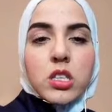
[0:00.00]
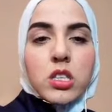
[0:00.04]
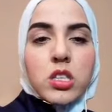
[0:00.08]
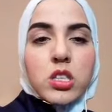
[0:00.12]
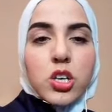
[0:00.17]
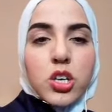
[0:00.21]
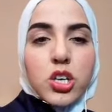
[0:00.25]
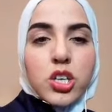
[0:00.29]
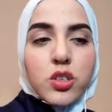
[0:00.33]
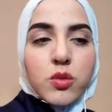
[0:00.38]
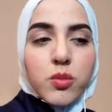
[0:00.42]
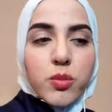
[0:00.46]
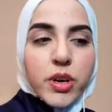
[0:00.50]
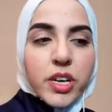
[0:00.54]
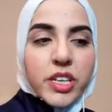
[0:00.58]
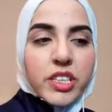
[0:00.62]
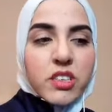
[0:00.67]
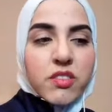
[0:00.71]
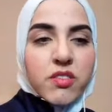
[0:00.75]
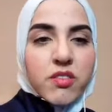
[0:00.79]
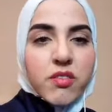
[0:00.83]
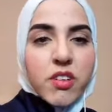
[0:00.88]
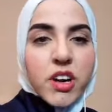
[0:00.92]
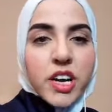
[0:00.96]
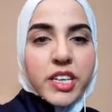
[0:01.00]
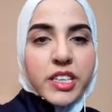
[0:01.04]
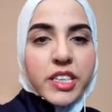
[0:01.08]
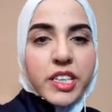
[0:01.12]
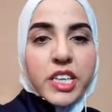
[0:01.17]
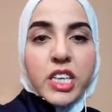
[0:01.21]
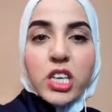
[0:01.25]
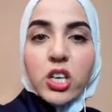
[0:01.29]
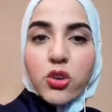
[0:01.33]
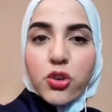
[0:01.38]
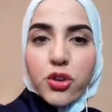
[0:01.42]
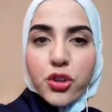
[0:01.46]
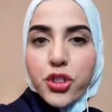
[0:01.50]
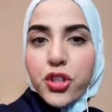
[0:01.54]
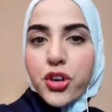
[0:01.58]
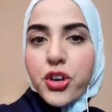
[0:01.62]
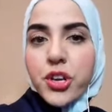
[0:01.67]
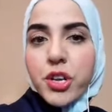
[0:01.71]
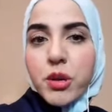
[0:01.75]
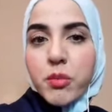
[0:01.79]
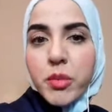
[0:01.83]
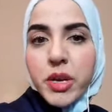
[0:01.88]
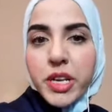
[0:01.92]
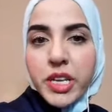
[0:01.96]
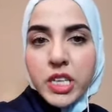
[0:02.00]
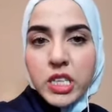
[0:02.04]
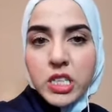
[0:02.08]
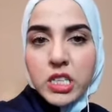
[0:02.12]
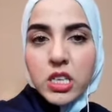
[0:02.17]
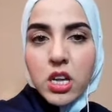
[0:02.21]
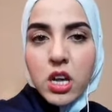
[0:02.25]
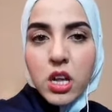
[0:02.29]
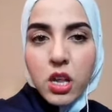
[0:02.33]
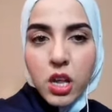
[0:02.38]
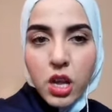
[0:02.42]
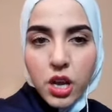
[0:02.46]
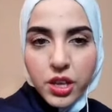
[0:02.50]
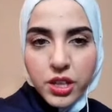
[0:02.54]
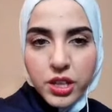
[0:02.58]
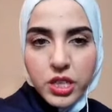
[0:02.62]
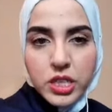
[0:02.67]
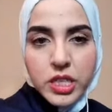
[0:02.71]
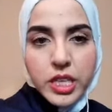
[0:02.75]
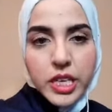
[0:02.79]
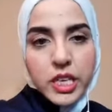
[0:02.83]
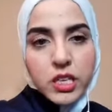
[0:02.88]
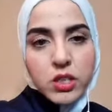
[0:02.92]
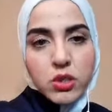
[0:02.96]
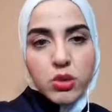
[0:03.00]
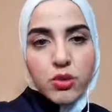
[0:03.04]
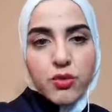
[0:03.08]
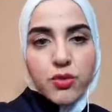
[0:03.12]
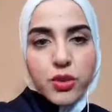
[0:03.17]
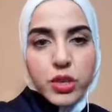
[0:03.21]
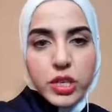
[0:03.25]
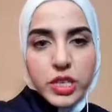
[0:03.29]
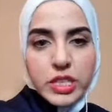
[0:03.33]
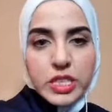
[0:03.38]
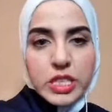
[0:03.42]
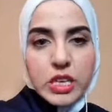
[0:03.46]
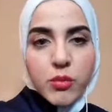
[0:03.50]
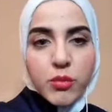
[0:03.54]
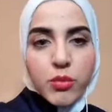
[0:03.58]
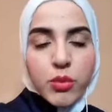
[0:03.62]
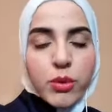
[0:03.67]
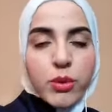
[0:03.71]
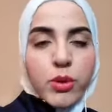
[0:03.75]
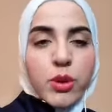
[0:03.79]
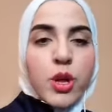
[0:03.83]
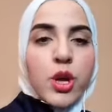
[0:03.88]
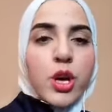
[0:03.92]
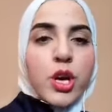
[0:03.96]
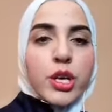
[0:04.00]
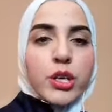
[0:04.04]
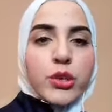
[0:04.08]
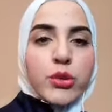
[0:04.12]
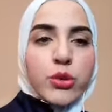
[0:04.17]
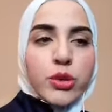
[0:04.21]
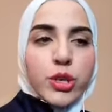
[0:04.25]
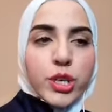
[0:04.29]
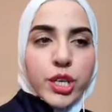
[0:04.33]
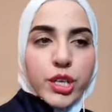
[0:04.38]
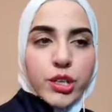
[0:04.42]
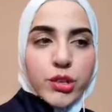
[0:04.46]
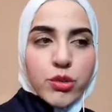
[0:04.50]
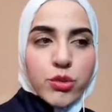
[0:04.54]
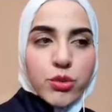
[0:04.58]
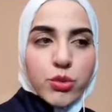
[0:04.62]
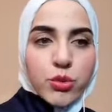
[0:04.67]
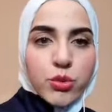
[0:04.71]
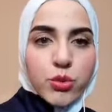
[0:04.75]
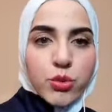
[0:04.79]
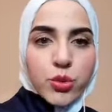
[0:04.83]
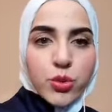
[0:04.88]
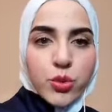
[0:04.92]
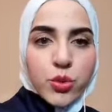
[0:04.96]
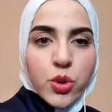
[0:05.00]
start by dividing your 30 minutes along the day so for example you can do